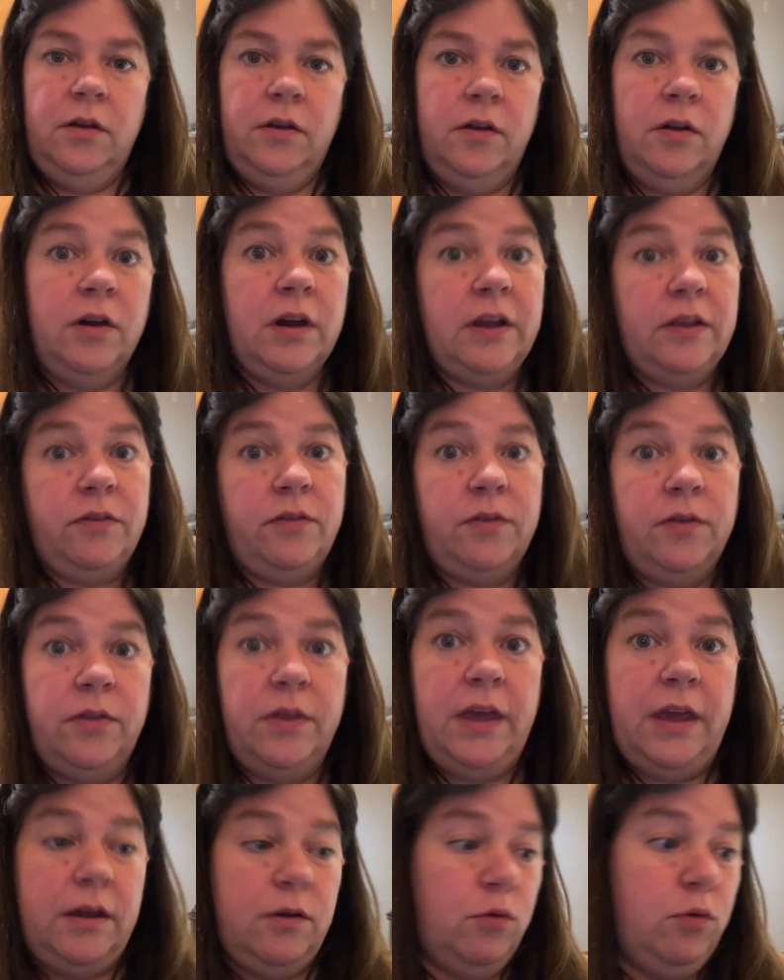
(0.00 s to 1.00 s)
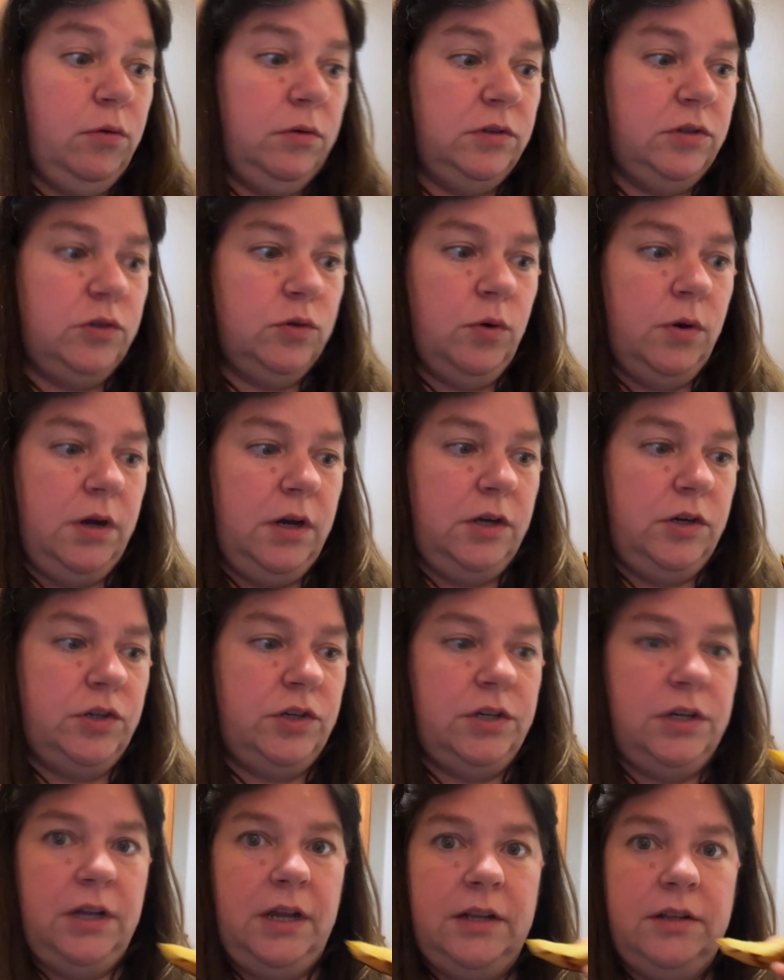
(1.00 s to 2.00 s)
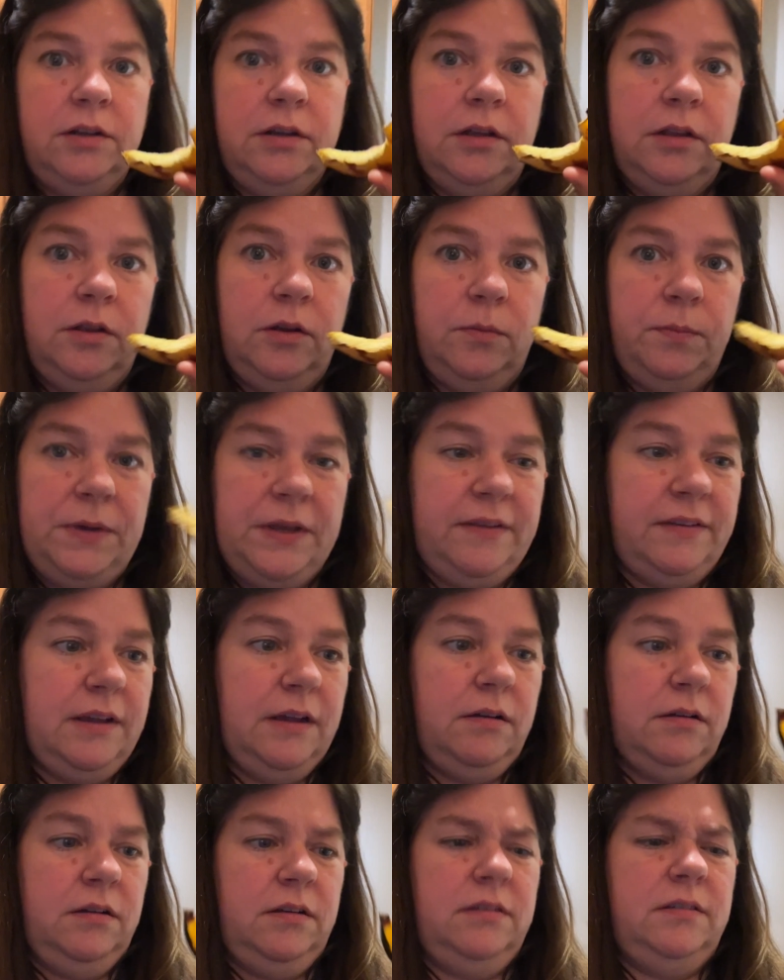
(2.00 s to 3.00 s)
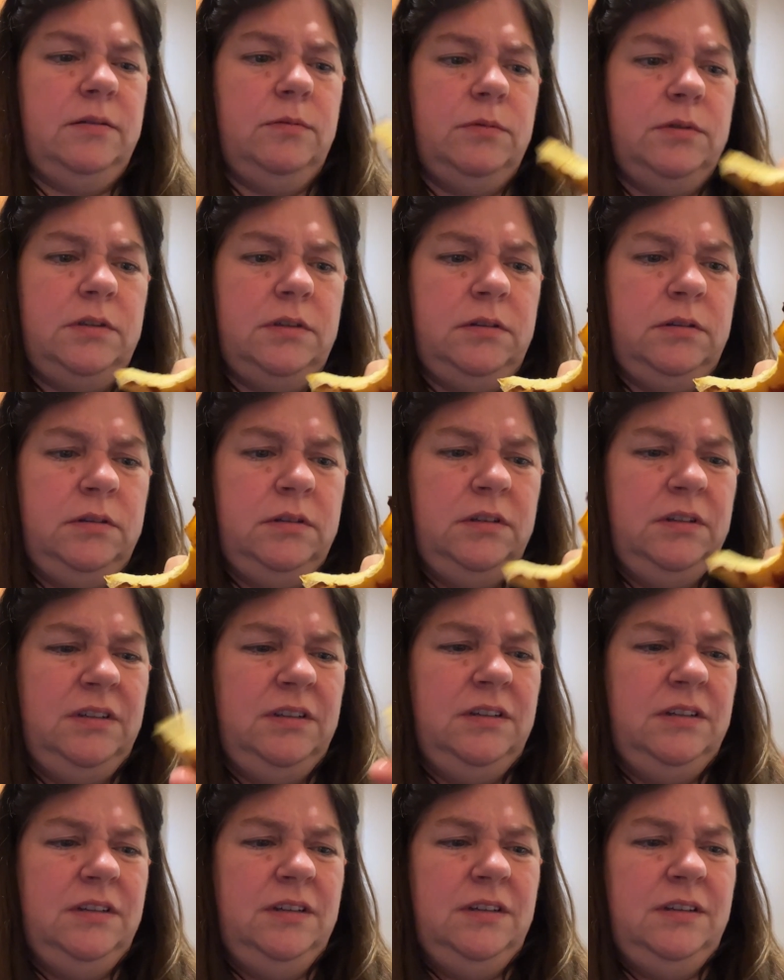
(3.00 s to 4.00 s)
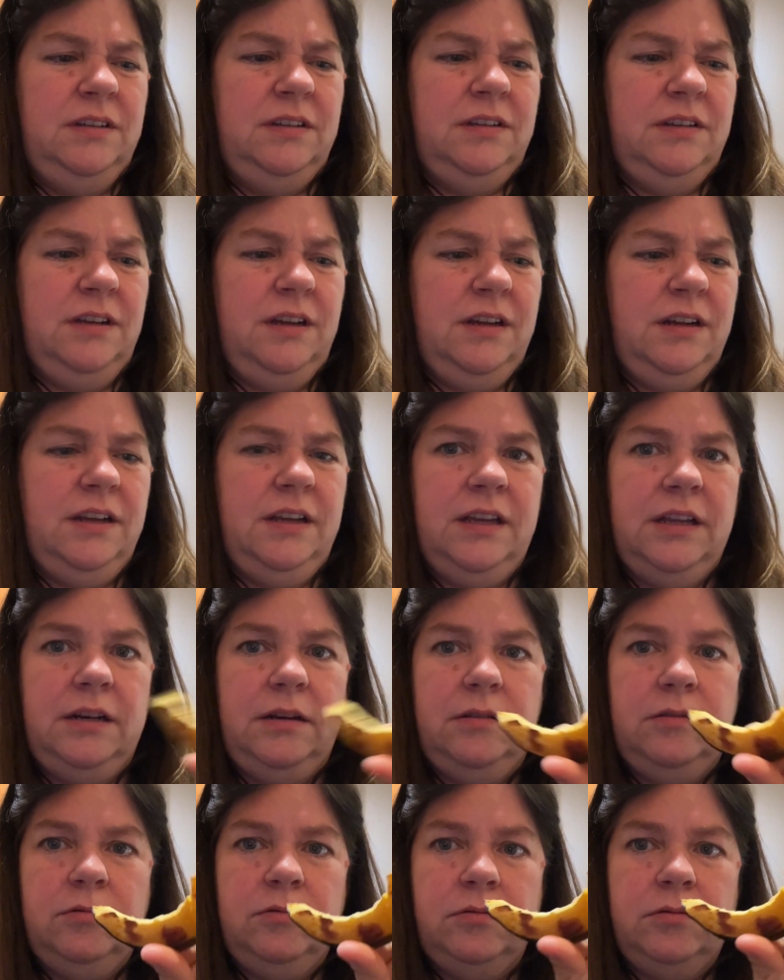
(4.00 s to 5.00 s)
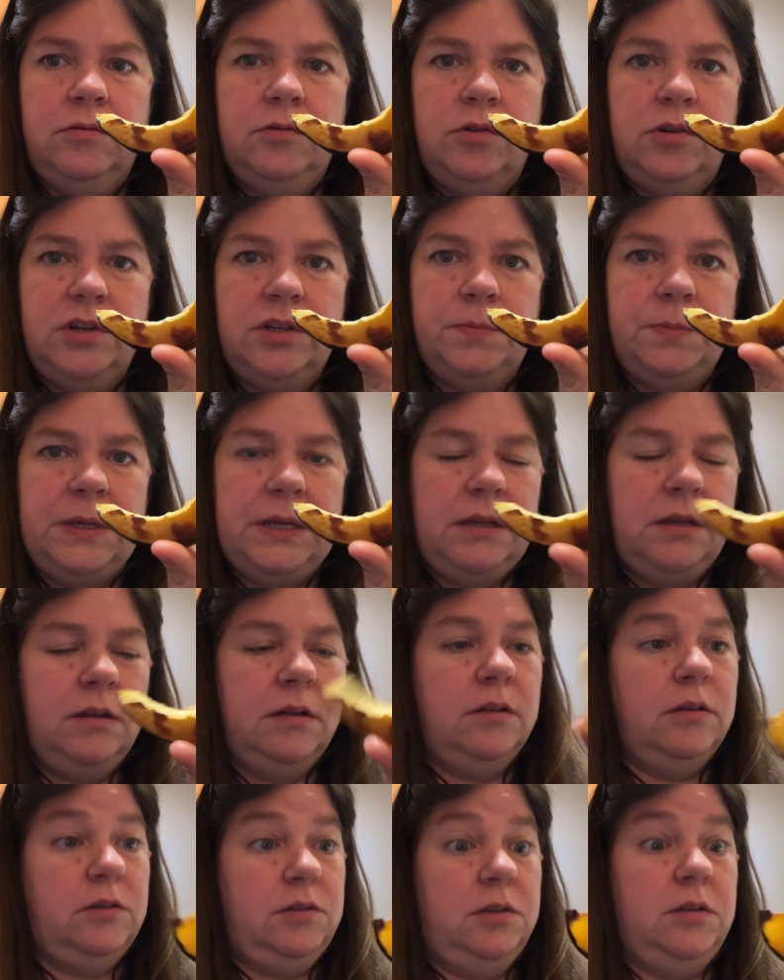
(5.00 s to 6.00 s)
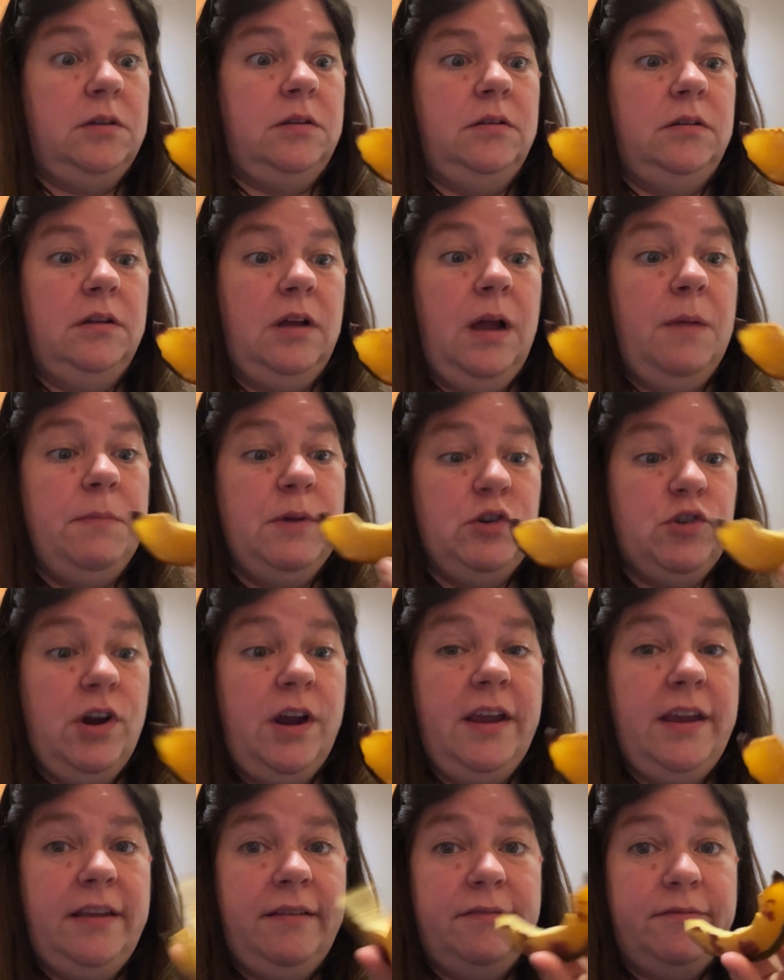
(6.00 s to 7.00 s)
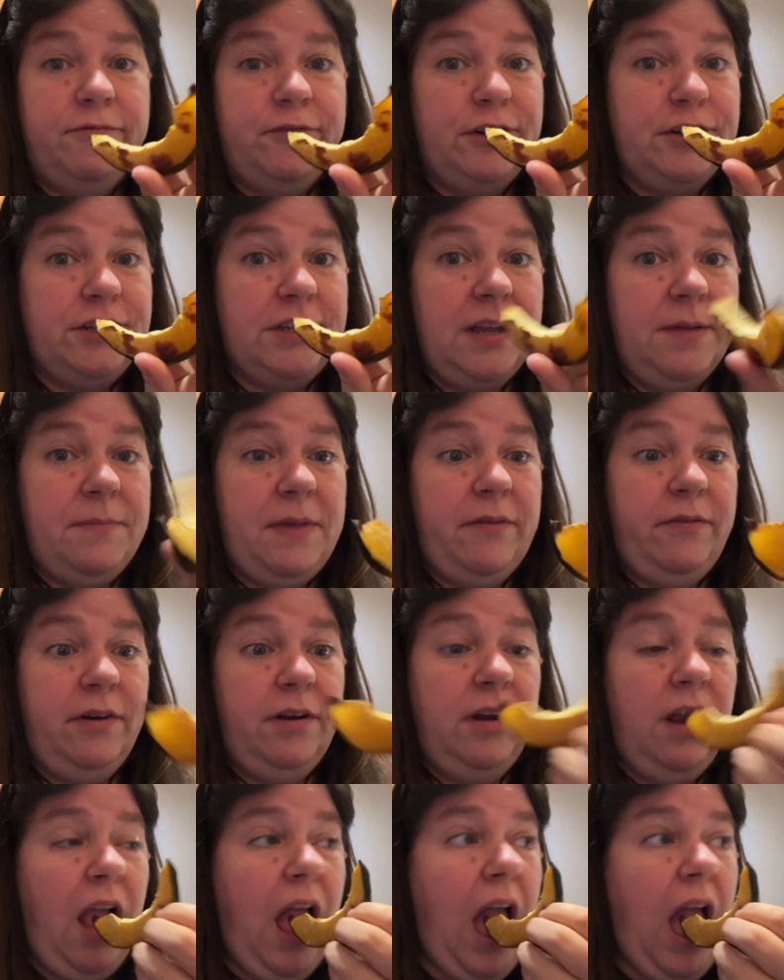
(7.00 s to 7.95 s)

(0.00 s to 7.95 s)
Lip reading: All right, so the acorn squash, I took a little piece out because it was kind of getting crispy. Looks good. I'm gonna try it, first time ever.